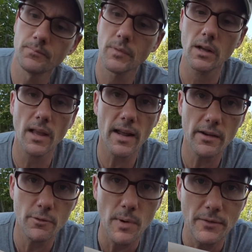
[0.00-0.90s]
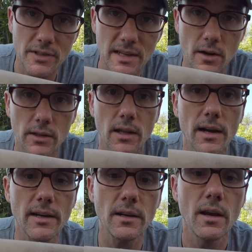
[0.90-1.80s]
A lot of them I've seen
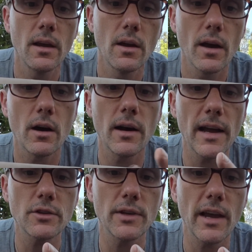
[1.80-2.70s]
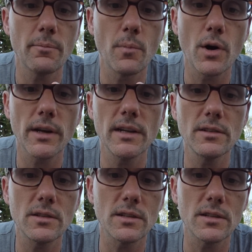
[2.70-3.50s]
online actually have markings